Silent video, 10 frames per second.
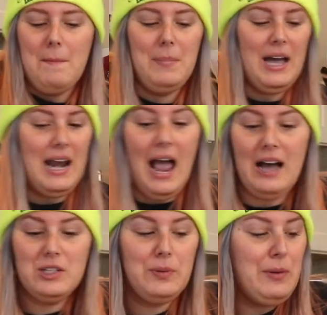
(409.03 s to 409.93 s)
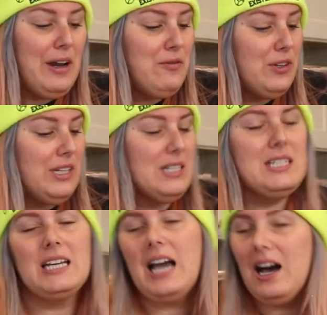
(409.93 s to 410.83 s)
But as we wait for
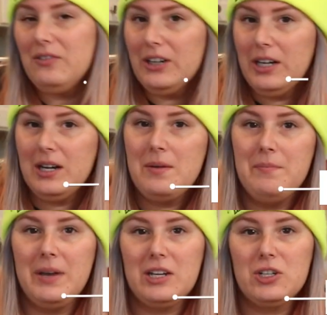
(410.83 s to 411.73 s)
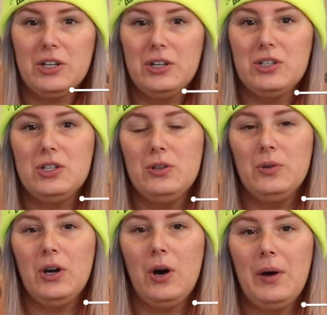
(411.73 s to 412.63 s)
these to cover, make sure to
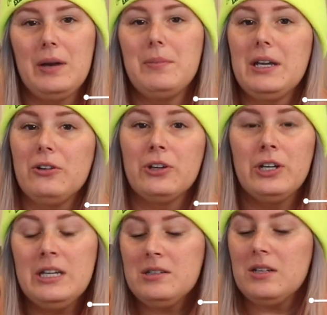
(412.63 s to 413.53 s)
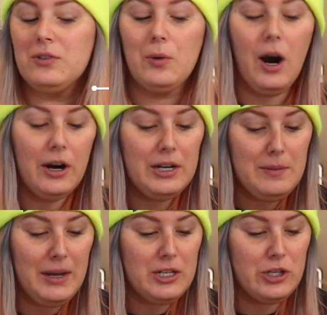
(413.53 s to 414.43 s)
go and bake your cookies. If you
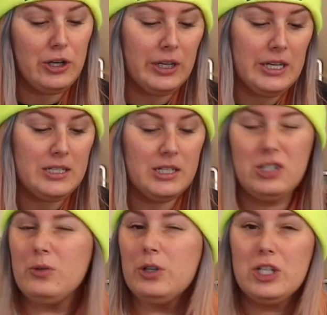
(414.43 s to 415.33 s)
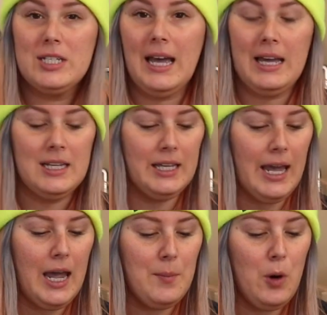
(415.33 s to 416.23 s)
already baked your cookies because you were just ahead of the
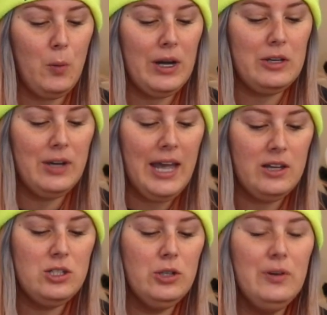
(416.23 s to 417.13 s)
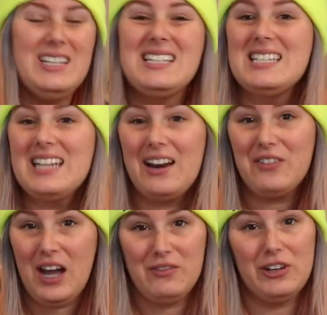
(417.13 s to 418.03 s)
game, what you can do is instead
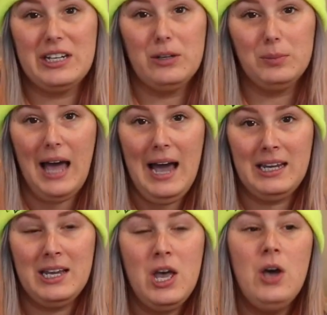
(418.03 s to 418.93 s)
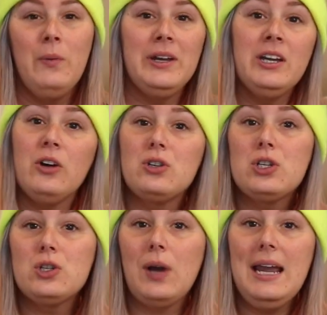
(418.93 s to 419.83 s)
of covering your black, we can go
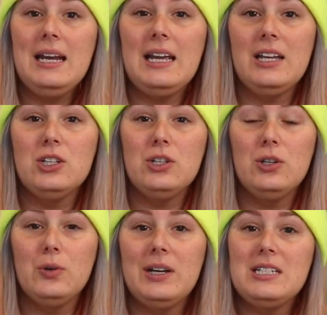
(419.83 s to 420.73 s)
straight into